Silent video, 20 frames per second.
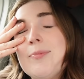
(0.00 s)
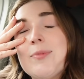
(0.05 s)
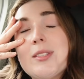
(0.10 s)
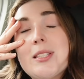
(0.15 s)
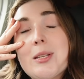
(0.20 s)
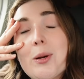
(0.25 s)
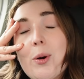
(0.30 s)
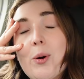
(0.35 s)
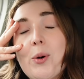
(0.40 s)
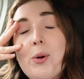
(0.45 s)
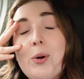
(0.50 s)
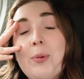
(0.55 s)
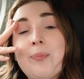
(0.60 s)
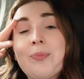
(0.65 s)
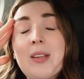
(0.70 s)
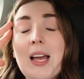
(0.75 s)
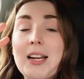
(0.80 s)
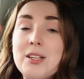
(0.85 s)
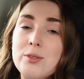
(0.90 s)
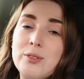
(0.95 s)
So
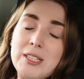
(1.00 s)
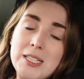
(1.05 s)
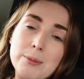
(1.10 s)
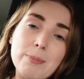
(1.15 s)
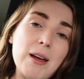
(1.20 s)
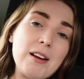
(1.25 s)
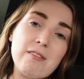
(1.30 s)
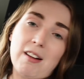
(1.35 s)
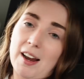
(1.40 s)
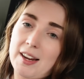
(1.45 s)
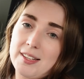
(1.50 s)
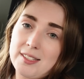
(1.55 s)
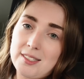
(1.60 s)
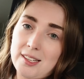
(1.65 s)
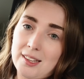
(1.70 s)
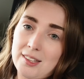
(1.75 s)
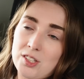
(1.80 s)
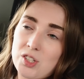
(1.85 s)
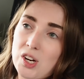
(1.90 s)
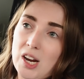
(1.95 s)
I don't need to buy rice
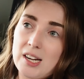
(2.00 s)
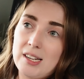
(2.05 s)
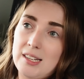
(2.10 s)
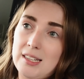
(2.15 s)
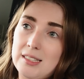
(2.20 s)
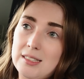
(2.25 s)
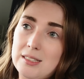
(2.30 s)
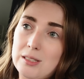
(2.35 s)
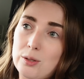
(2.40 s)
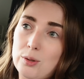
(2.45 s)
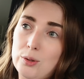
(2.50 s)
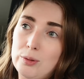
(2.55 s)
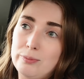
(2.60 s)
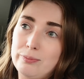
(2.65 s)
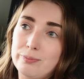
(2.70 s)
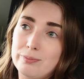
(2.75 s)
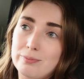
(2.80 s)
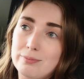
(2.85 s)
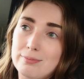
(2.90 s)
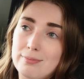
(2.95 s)
at the Chinese, so
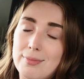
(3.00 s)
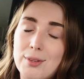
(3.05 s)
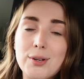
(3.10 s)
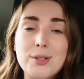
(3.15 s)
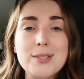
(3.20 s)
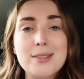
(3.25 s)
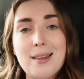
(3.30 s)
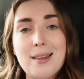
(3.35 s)
there's